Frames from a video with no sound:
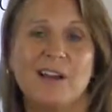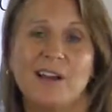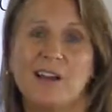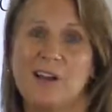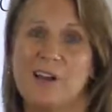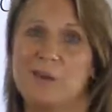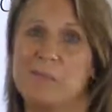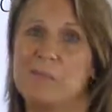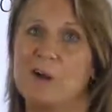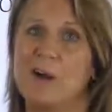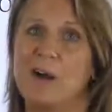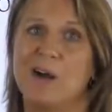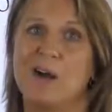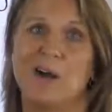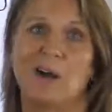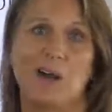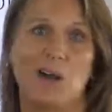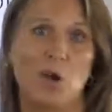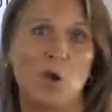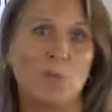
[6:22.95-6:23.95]
Um,
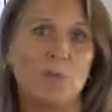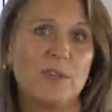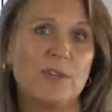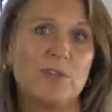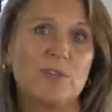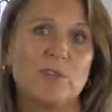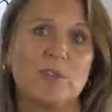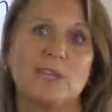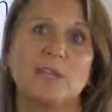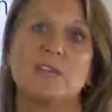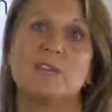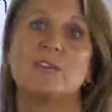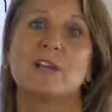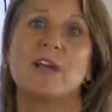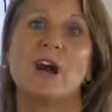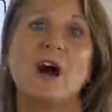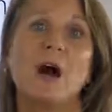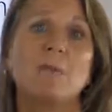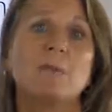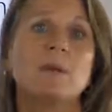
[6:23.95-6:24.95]
I hope that you can leave a
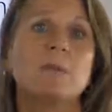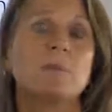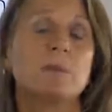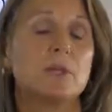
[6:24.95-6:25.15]
comment